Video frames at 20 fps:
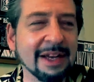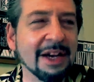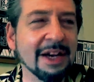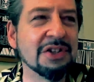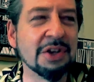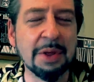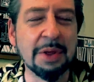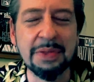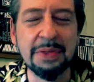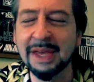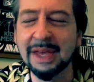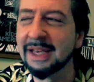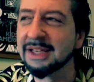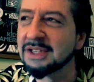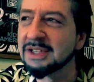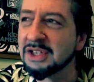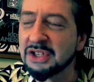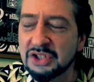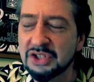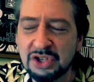So the thing
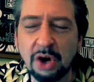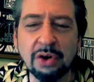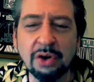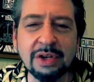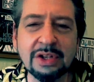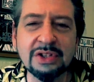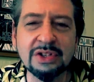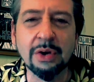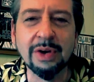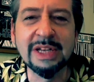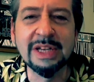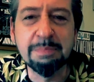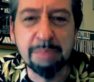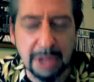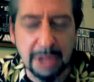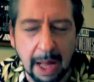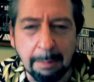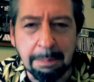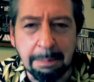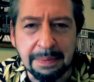is so he's
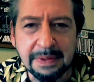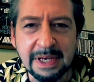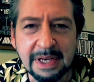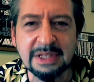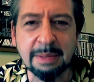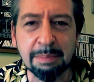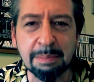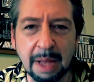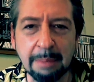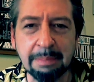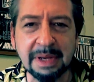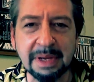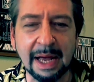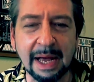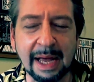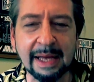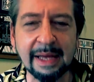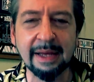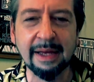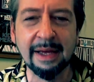plump. He's a plump
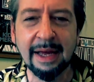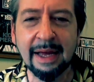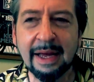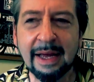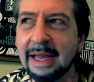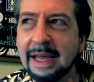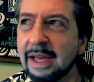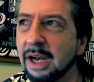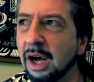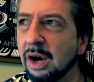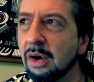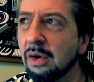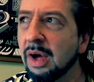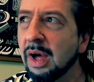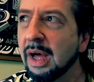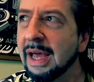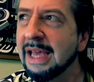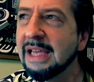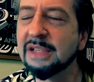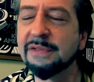guy.
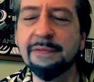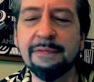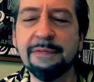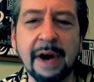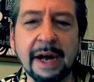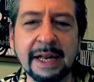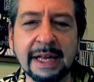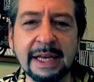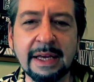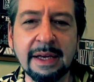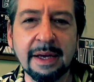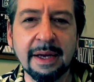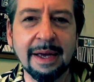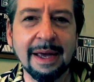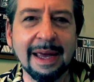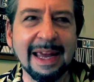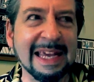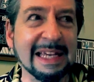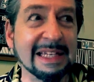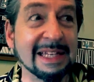He's funny.
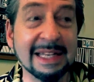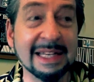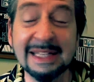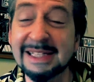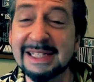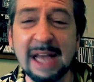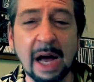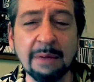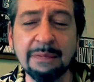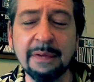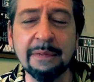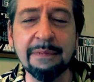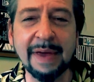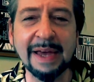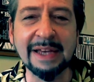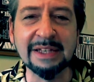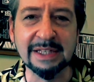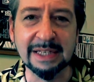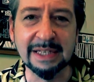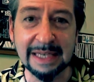He's
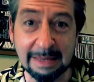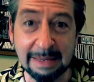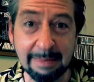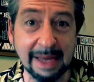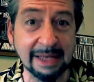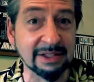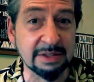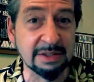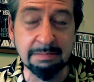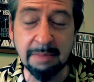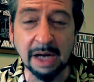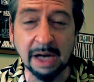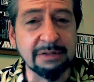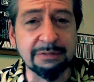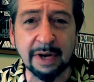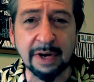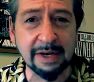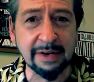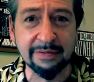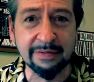self-effacing. He makes as much
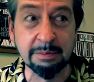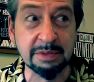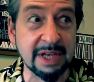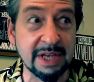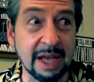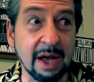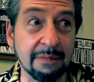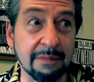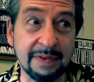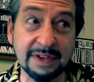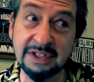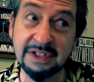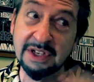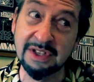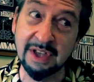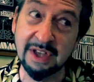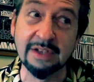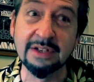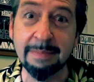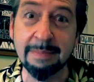fun of himself as he
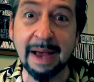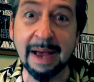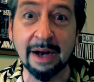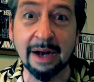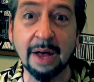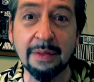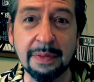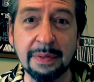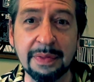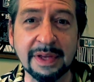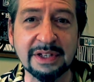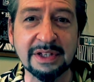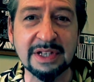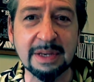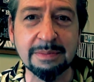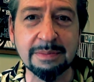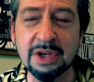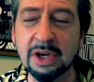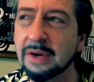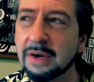does about other things he
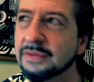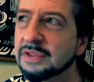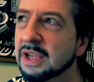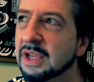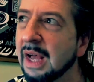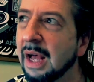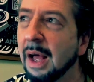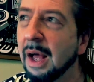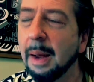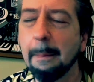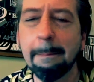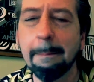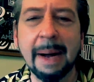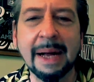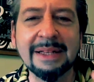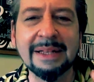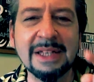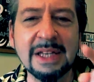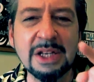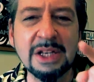observes.
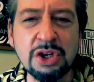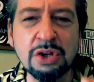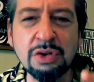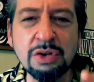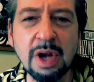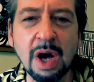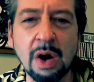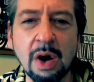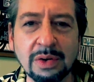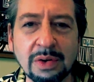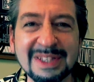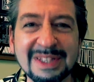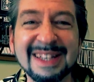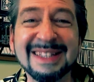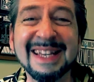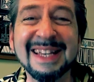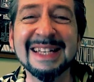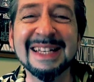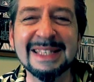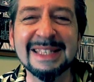But did you know,
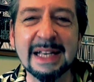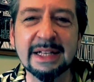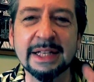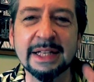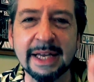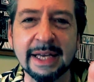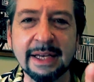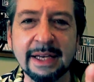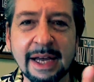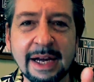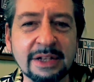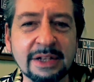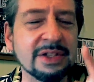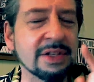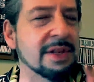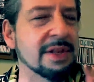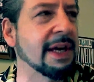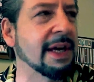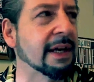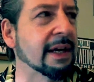statistically, here's the
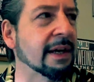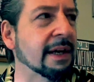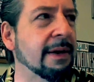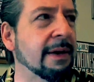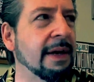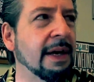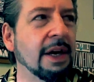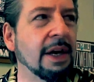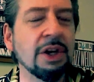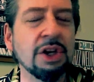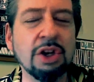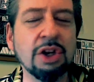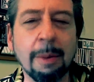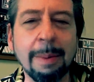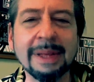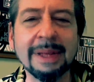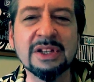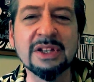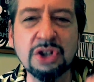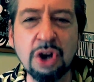thing. You know
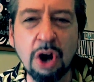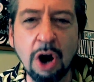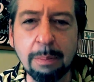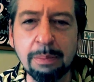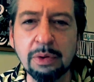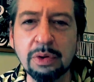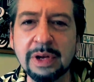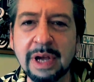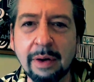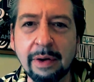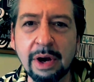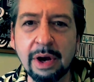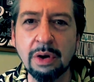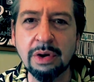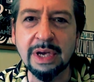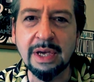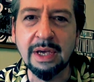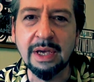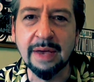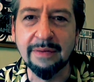about this carpool
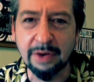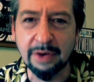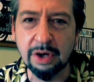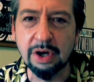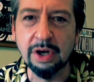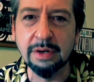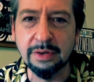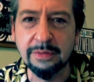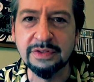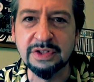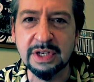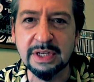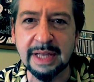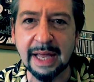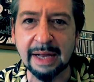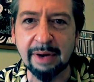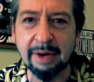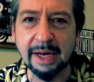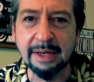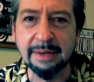karaoke? You've seen
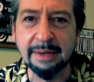that, right?